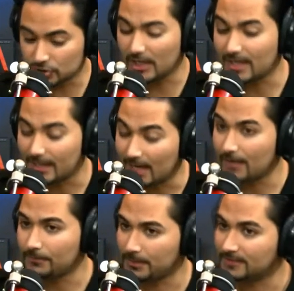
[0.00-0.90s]
Let's try that
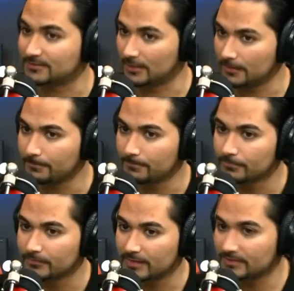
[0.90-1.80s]
half Have pizza
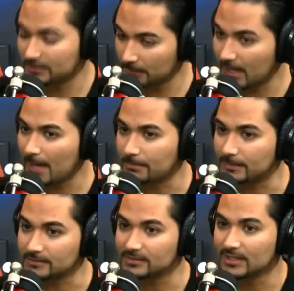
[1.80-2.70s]
and see what
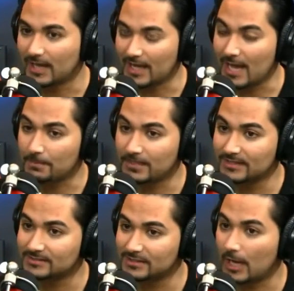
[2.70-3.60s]
happens. I had
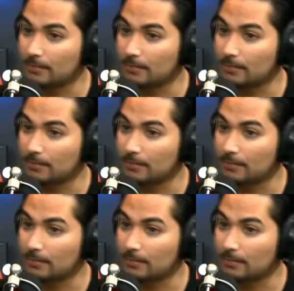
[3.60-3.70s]
pizza.